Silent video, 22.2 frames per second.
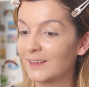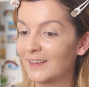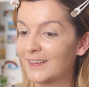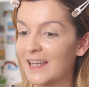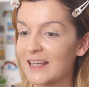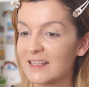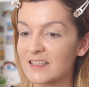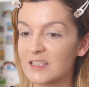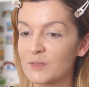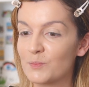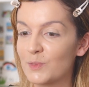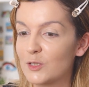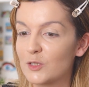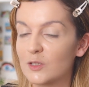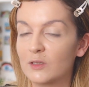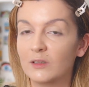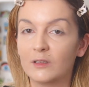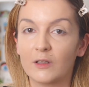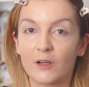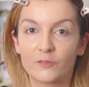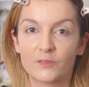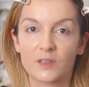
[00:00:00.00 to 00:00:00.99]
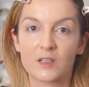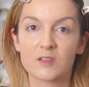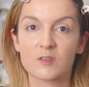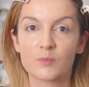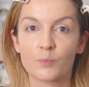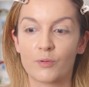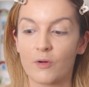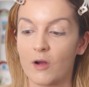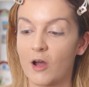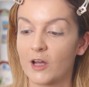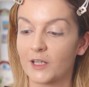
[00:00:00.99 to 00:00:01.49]
gets me to love this
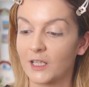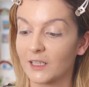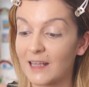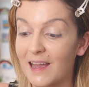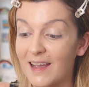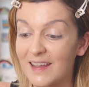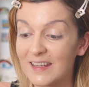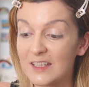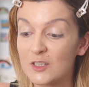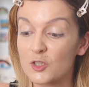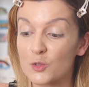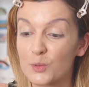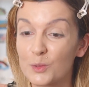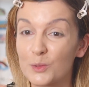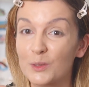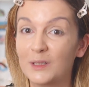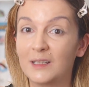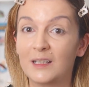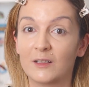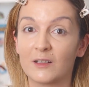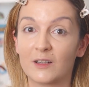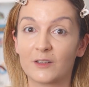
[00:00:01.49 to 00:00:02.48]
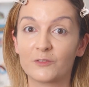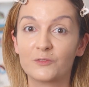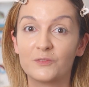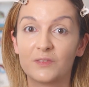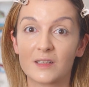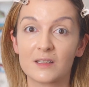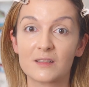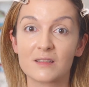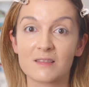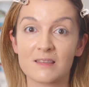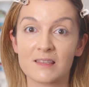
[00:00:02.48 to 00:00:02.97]
product. I truly love
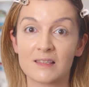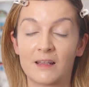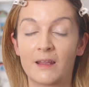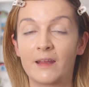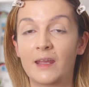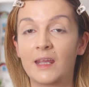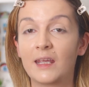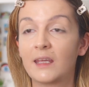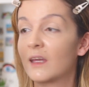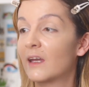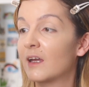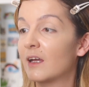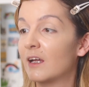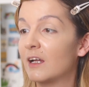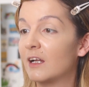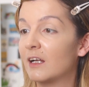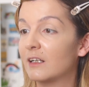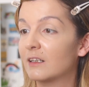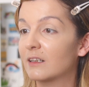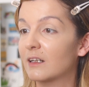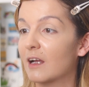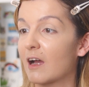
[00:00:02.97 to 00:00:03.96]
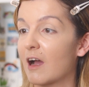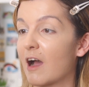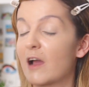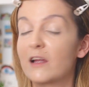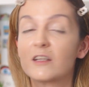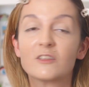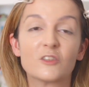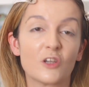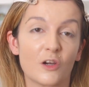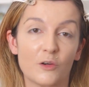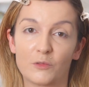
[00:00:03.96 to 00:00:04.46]
this. Like,
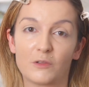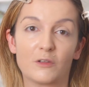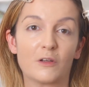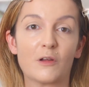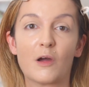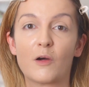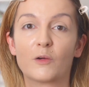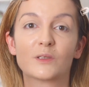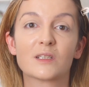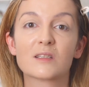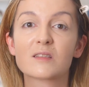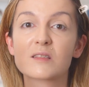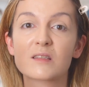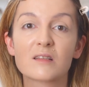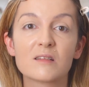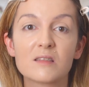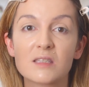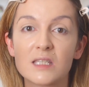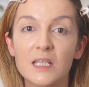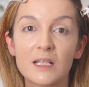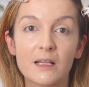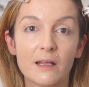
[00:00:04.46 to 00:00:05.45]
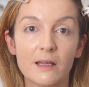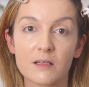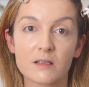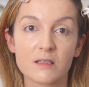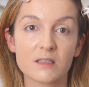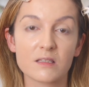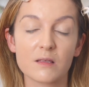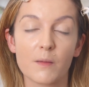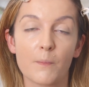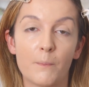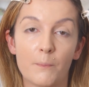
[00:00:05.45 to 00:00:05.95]
I don't know. This concealer
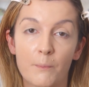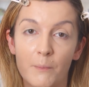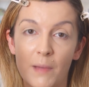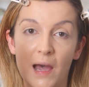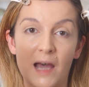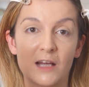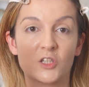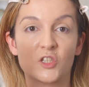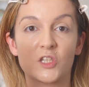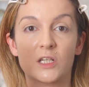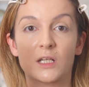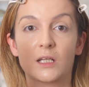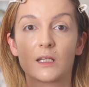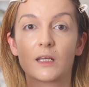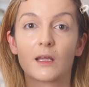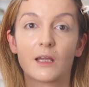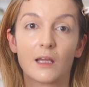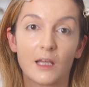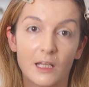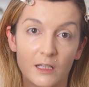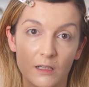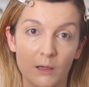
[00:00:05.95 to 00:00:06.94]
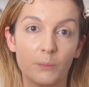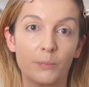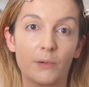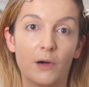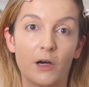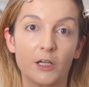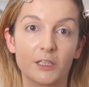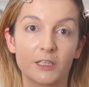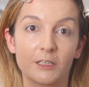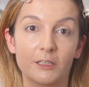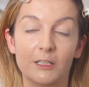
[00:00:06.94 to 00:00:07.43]
is magic in a
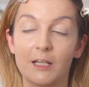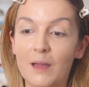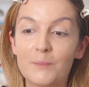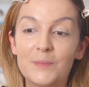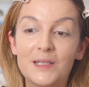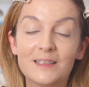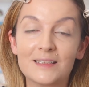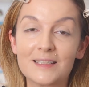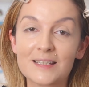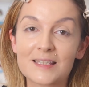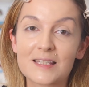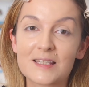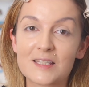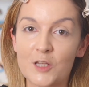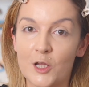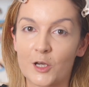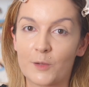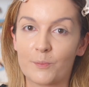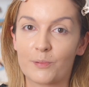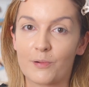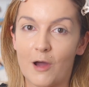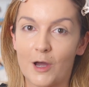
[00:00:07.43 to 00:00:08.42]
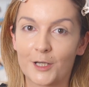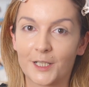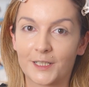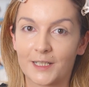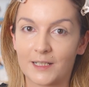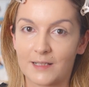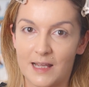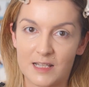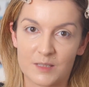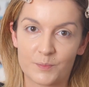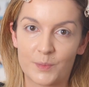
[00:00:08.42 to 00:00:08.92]
bottle. I mean, this is not a product
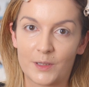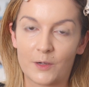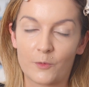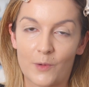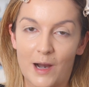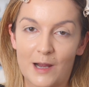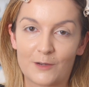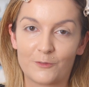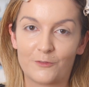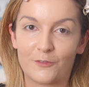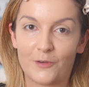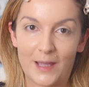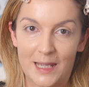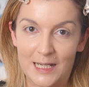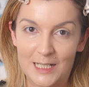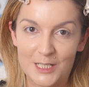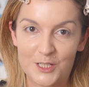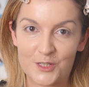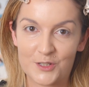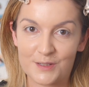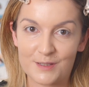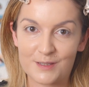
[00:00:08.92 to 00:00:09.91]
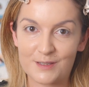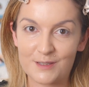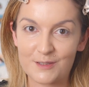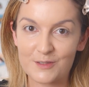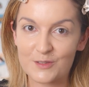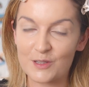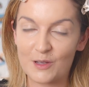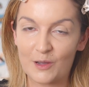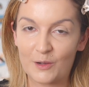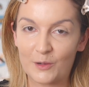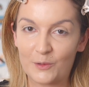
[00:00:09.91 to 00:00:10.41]
that has been around for ages.
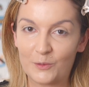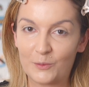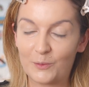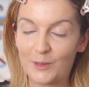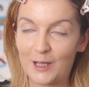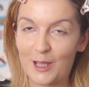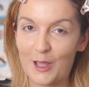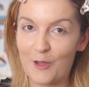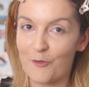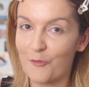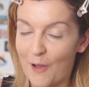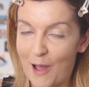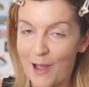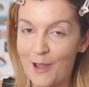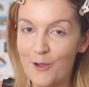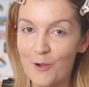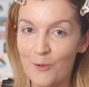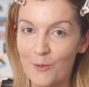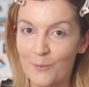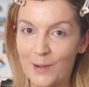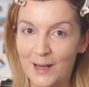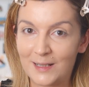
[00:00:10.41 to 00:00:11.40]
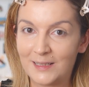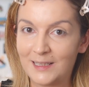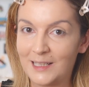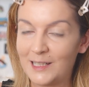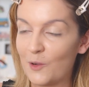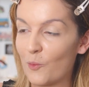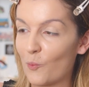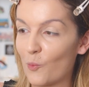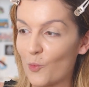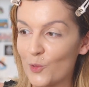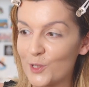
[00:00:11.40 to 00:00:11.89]
So if I
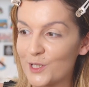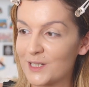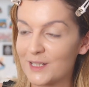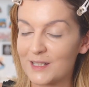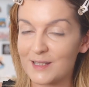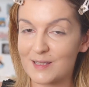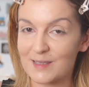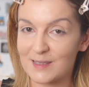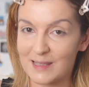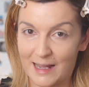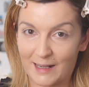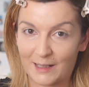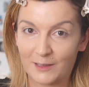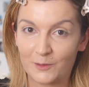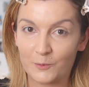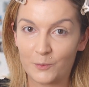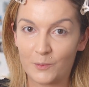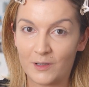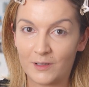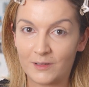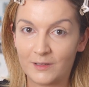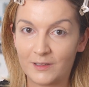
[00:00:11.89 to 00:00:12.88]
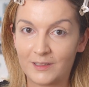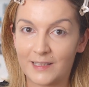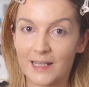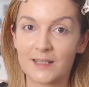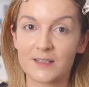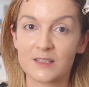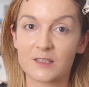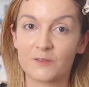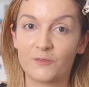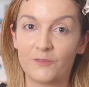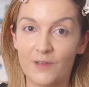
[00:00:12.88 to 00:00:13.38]
already ordered a second one, that
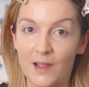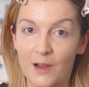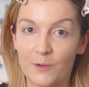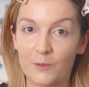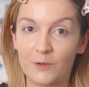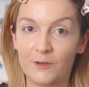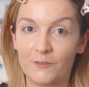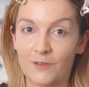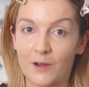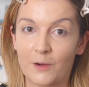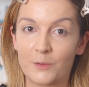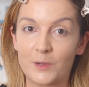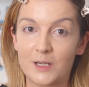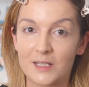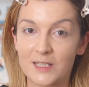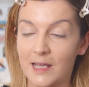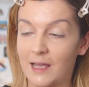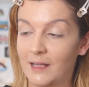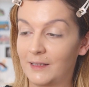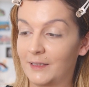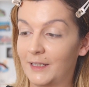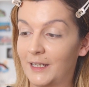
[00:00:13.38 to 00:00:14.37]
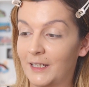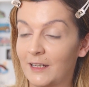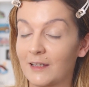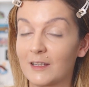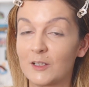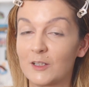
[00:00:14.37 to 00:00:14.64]
is very, very telling